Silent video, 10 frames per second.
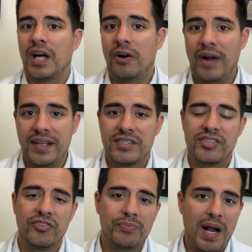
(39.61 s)
All right, so
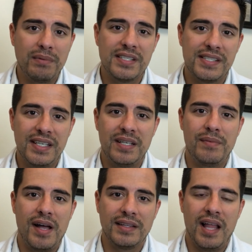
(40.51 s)
you've probably seen them
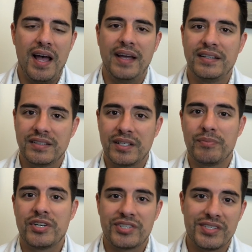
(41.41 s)
online,
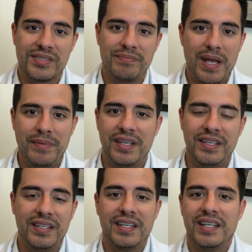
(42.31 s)
commercials,
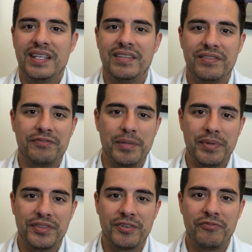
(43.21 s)
maybe even flipping through